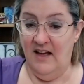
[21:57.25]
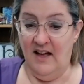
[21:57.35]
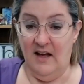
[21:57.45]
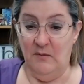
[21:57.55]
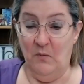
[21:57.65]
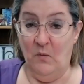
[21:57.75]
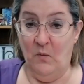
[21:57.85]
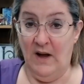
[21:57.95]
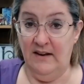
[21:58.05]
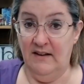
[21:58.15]

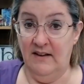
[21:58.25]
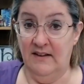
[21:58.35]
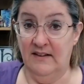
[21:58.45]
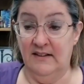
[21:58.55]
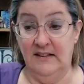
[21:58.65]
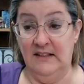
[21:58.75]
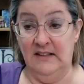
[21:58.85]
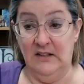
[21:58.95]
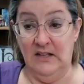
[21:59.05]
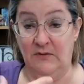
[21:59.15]
What,
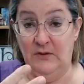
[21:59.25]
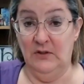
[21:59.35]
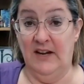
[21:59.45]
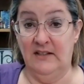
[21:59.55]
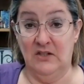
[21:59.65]
if you'd like